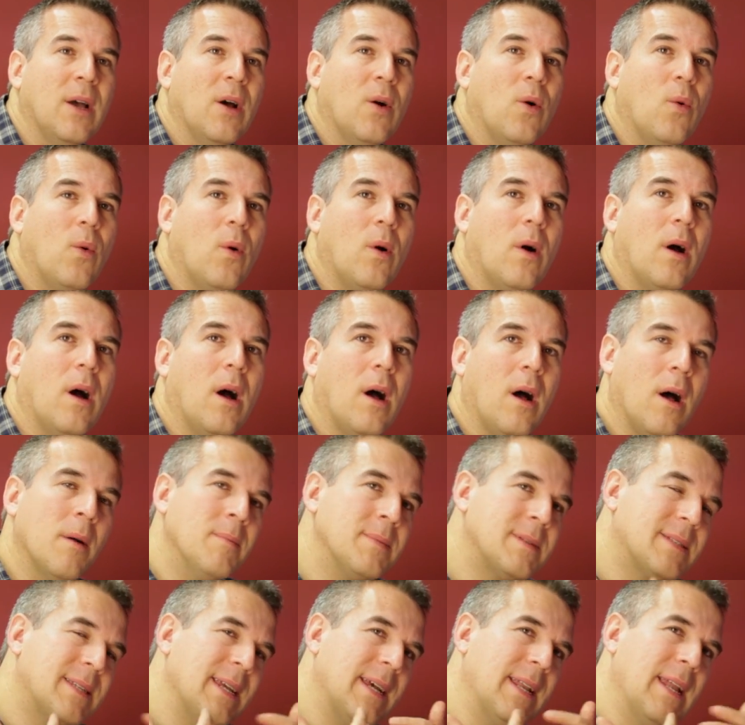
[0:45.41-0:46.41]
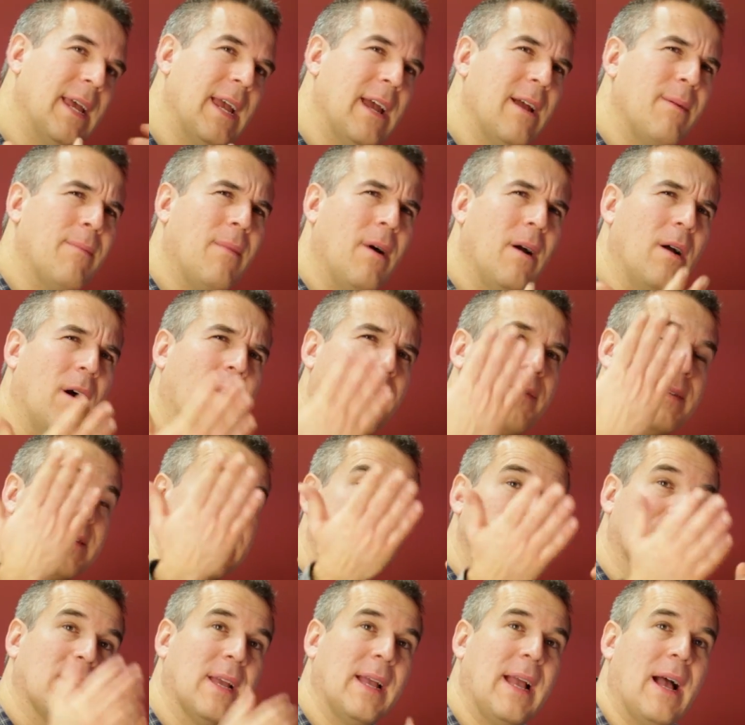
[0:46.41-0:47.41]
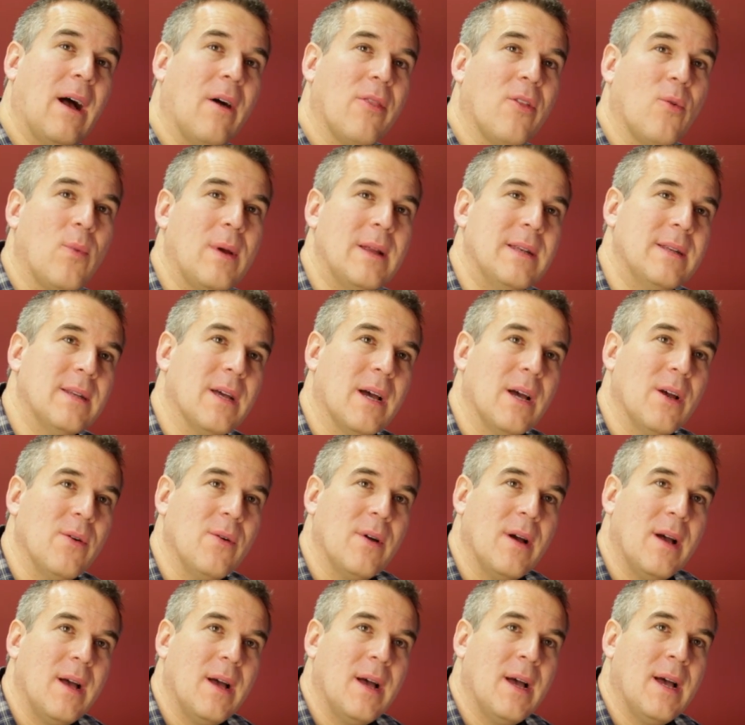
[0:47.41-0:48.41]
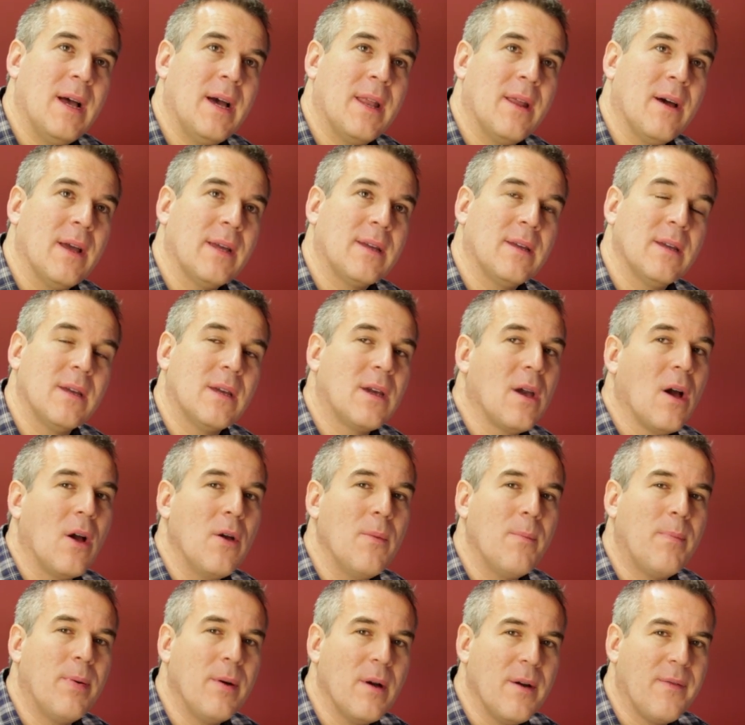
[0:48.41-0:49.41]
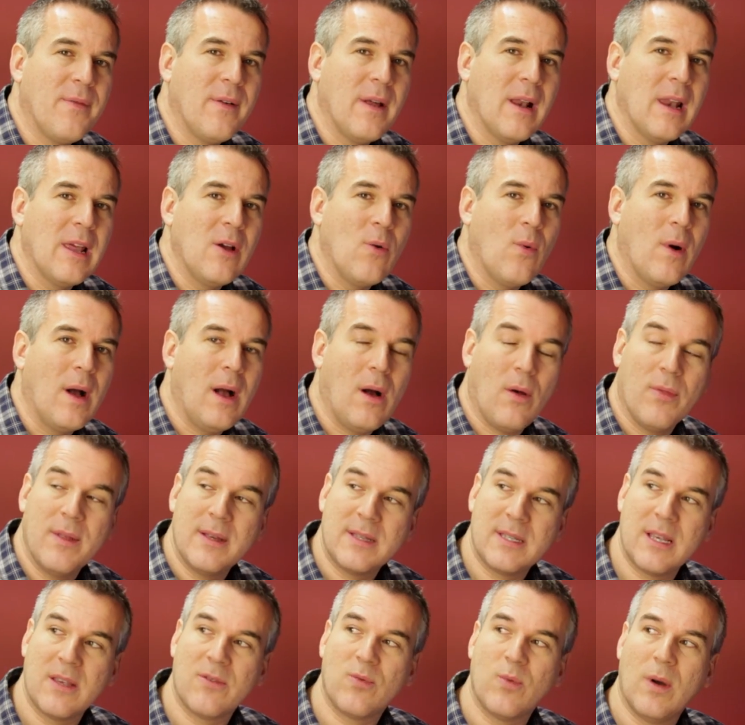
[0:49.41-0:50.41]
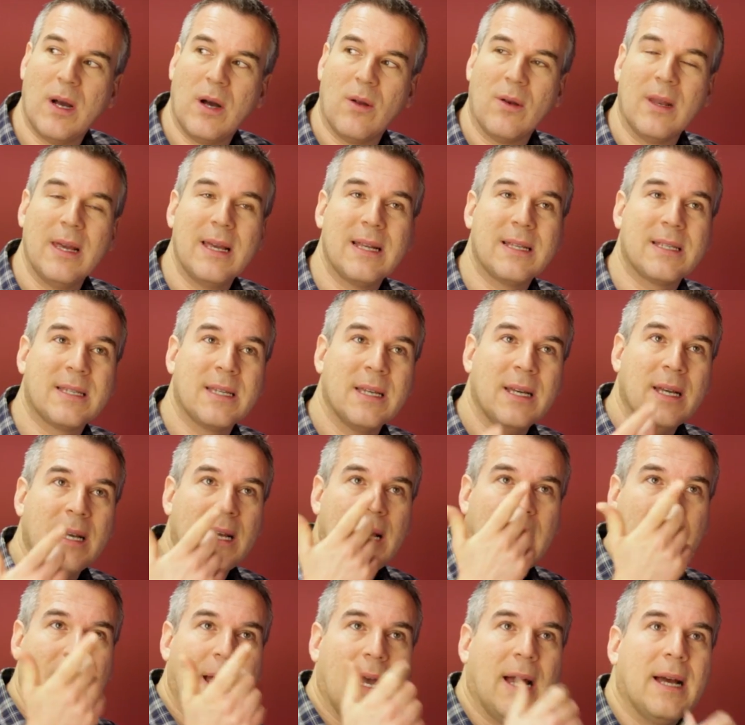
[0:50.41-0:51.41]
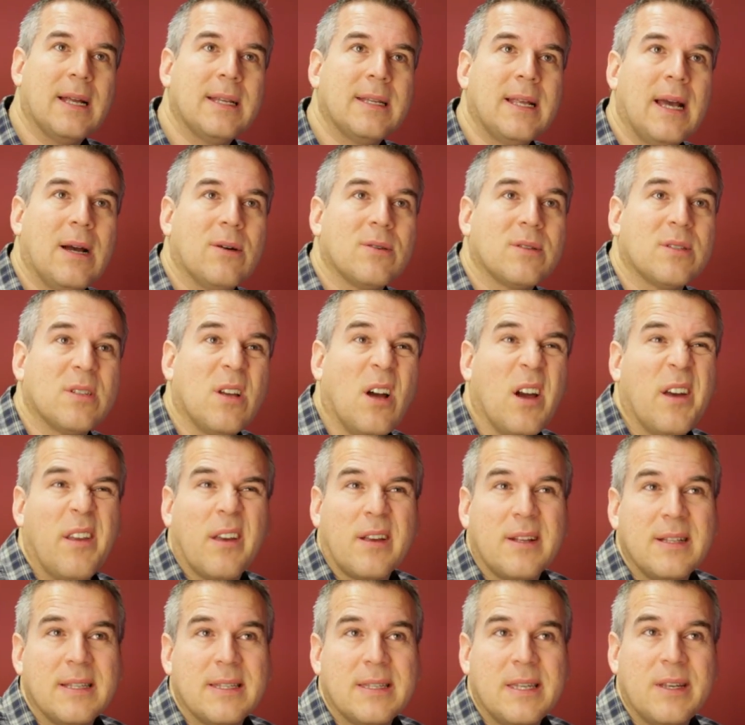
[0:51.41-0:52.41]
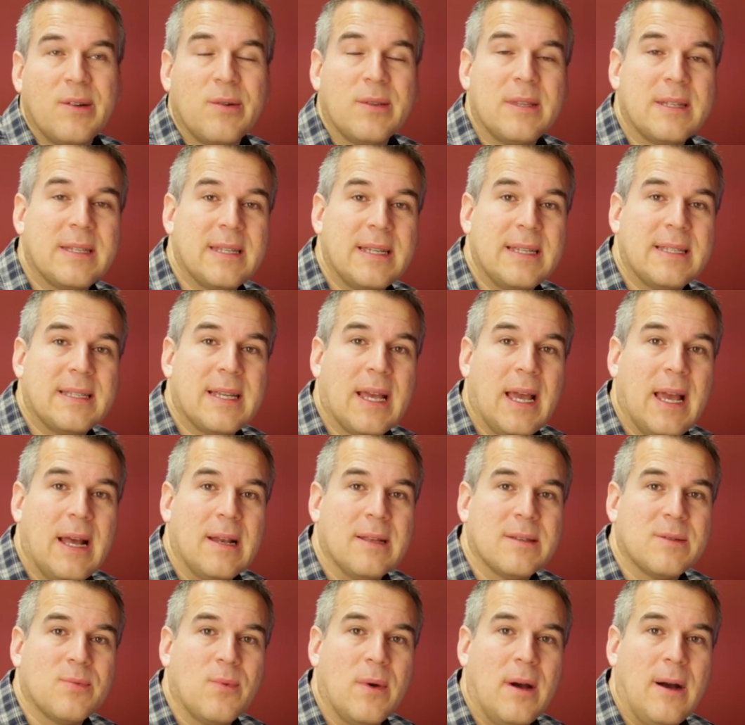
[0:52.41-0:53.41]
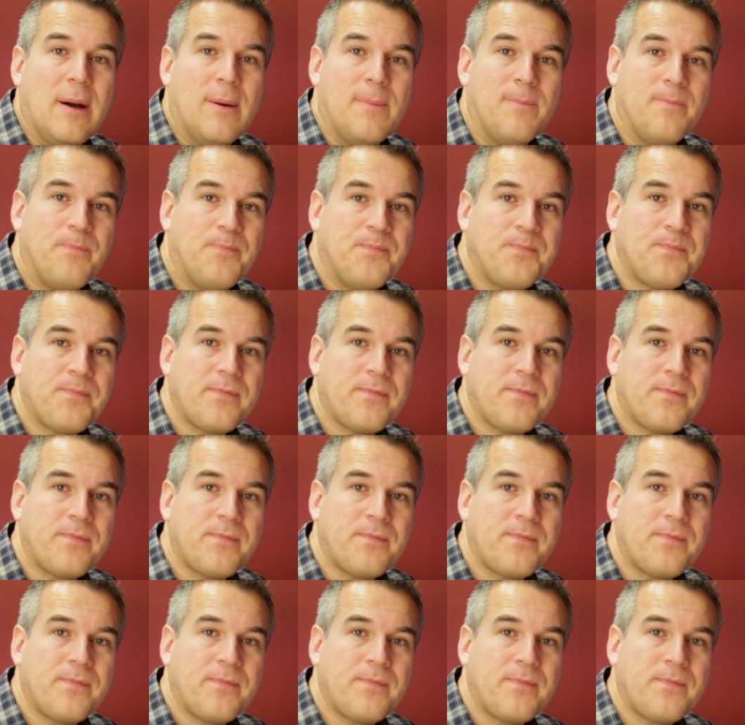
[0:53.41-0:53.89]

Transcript: Well, I'm sitting here in my office looking out the window and I can cope perfectly well. This is well lit, and outside I can see all the detail as well.